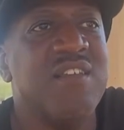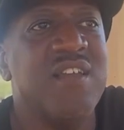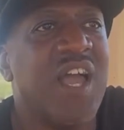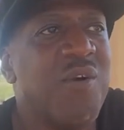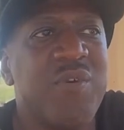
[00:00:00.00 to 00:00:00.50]

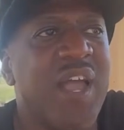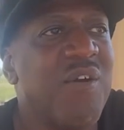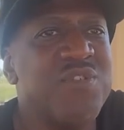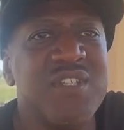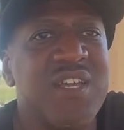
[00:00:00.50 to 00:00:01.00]
How
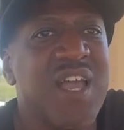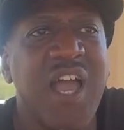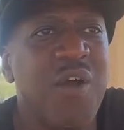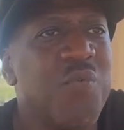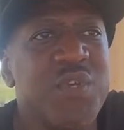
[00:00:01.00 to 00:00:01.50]

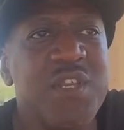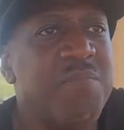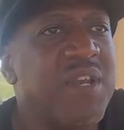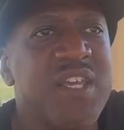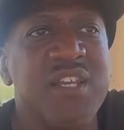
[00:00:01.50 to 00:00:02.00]
are we
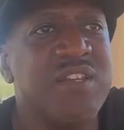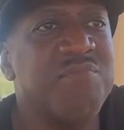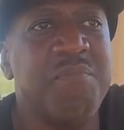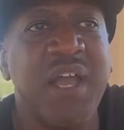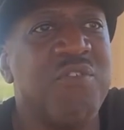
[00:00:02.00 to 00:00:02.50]
depleting the
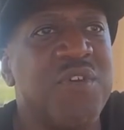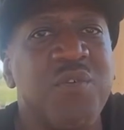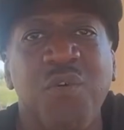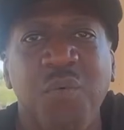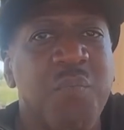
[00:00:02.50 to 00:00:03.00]
battery
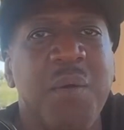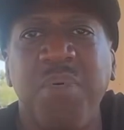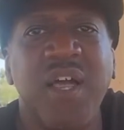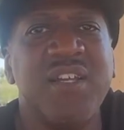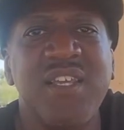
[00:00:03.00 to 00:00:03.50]
when we're
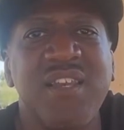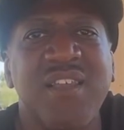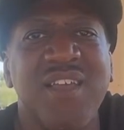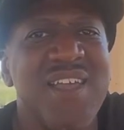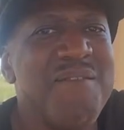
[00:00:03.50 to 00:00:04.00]
plugged in?
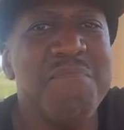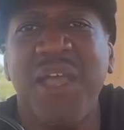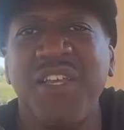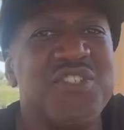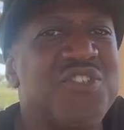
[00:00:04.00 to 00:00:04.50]
It
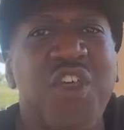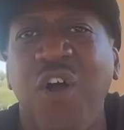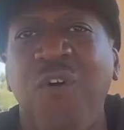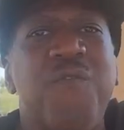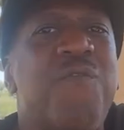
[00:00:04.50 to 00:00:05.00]
makes
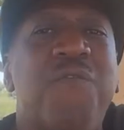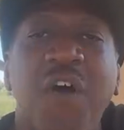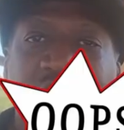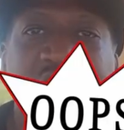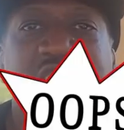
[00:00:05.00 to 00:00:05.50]
no
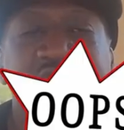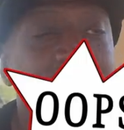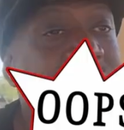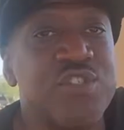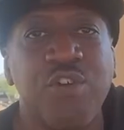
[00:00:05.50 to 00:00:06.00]

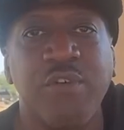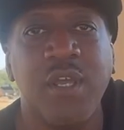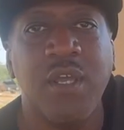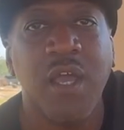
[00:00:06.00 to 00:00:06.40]
I'm sorry.